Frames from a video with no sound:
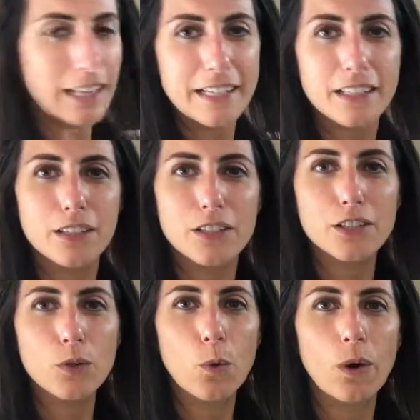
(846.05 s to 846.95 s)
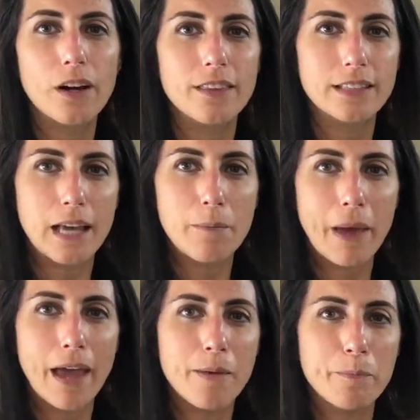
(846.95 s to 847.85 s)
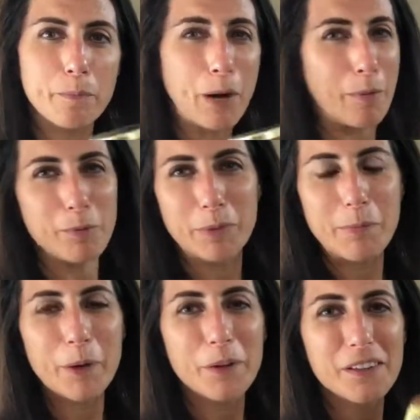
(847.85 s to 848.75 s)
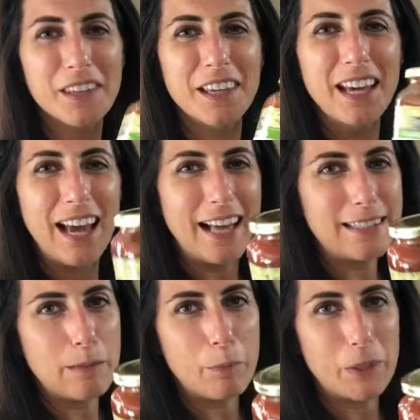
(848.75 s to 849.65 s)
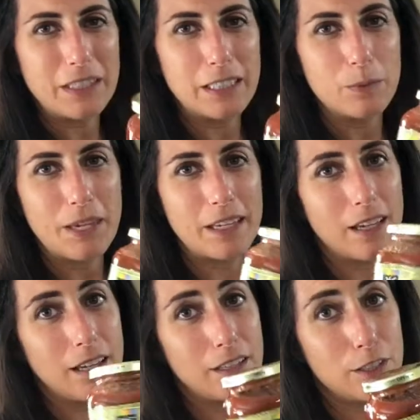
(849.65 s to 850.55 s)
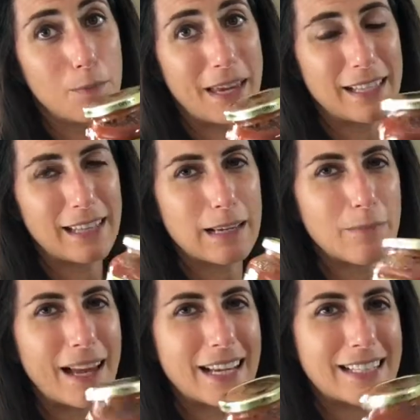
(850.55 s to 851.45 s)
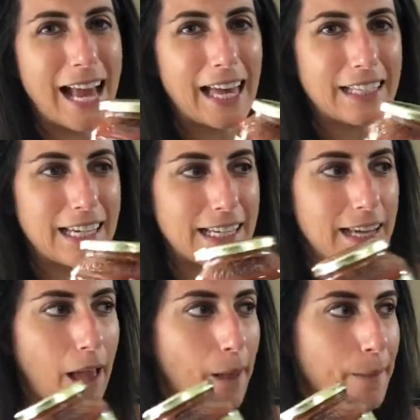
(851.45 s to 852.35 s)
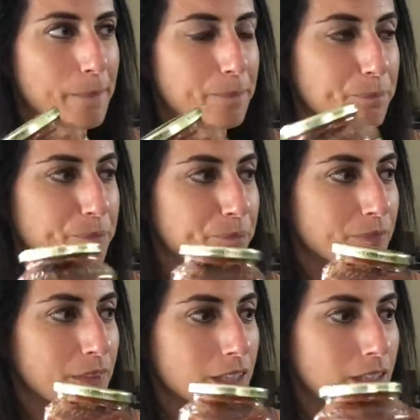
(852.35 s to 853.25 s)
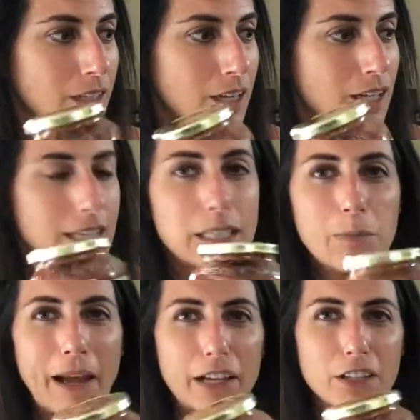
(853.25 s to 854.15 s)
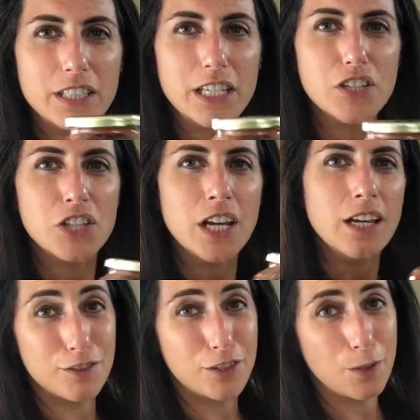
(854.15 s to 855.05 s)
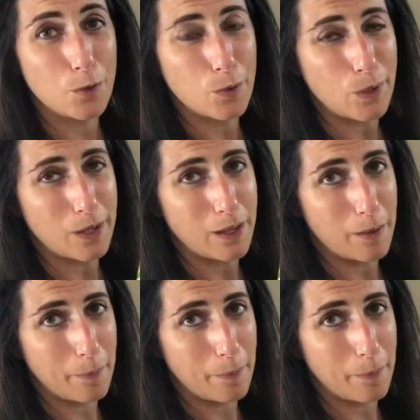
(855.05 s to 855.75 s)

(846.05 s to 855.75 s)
lentils or the tempeh, probably both at some point this week, so make it like my Italian inspired dish. So